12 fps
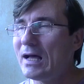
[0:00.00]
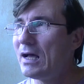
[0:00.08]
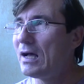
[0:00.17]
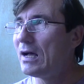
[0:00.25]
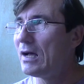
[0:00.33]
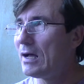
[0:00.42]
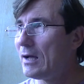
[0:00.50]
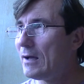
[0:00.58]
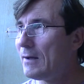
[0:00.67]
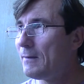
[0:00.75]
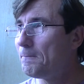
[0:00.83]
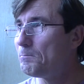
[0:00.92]

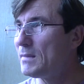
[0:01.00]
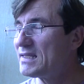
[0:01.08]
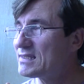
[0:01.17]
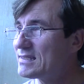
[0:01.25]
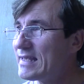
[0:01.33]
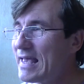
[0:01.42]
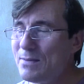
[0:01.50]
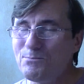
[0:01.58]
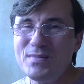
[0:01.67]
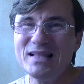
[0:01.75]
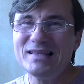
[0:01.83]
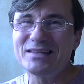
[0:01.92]
let's say,
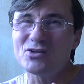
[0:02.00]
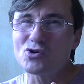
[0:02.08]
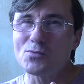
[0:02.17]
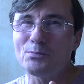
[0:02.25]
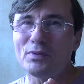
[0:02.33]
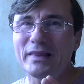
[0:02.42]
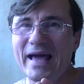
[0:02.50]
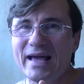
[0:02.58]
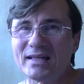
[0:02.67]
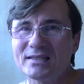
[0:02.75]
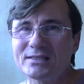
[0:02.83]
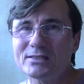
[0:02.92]
military
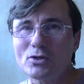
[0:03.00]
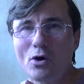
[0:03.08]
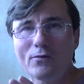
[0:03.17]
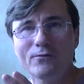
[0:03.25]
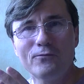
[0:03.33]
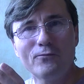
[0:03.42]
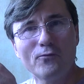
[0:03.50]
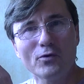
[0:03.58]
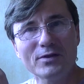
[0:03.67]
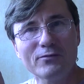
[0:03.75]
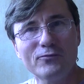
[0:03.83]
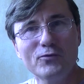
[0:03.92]
plans for
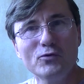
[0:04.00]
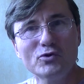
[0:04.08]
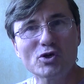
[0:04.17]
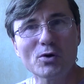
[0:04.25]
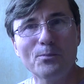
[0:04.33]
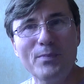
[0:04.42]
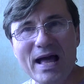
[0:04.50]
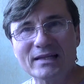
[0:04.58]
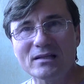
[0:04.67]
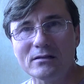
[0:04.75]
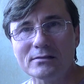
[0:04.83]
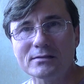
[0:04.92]
the future
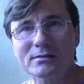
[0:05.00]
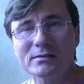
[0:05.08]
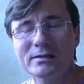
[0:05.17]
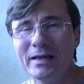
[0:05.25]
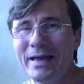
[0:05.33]
battles.